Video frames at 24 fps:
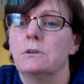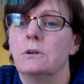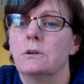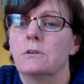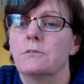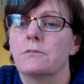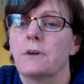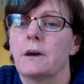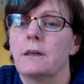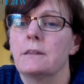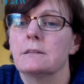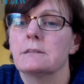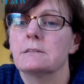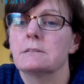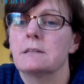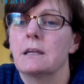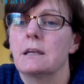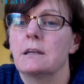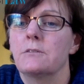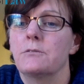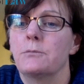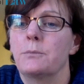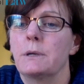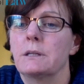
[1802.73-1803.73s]
notify the
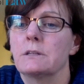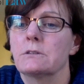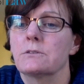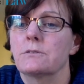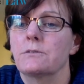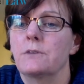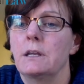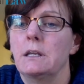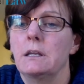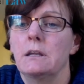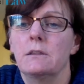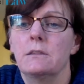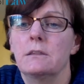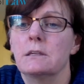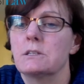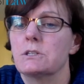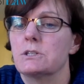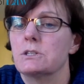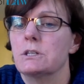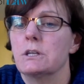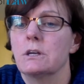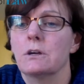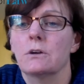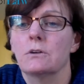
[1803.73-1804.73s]
state of Pennsylvania
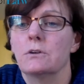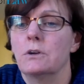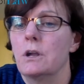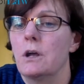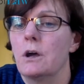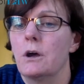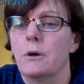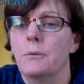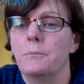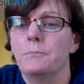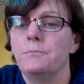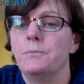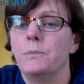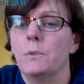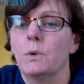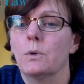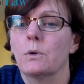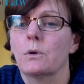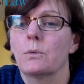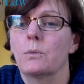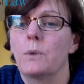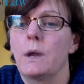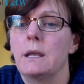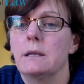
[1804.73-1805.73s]
this year? No.
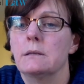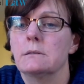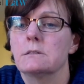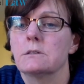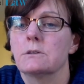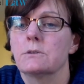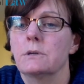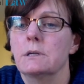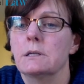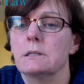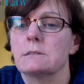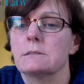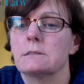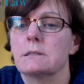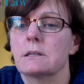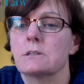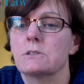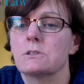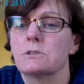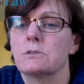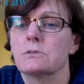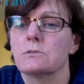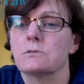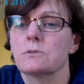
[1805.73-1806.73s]
Or wait until he is
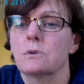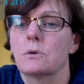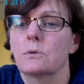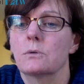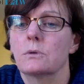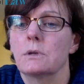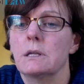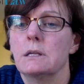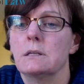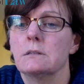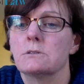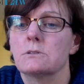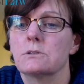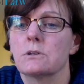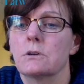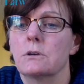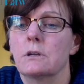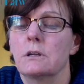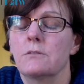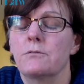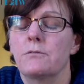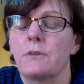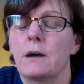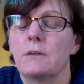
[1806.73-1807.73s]
6 years old. He is
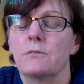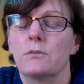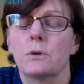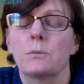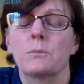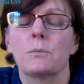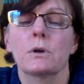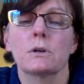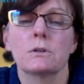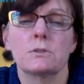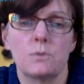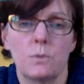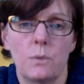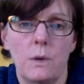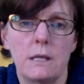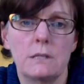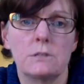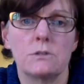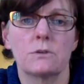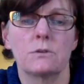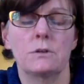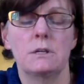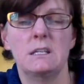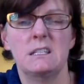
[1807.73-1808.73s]
turning 5 on March.
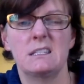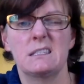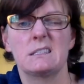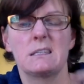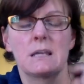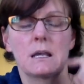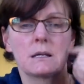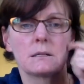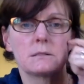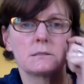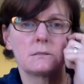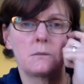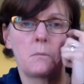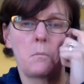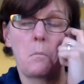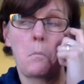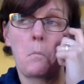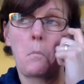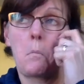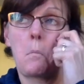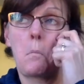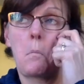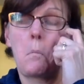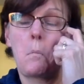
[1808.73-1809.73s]
Wait till he's 6.
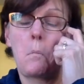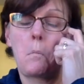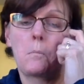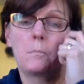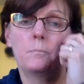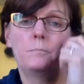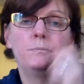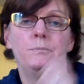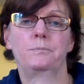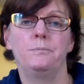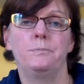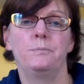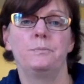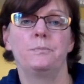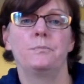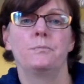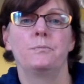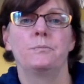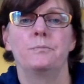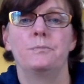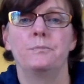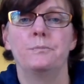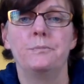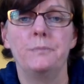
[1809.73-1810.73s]

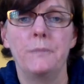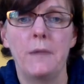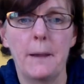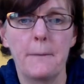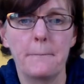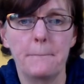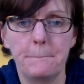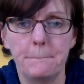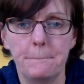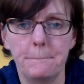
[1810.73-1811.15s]
Yeah.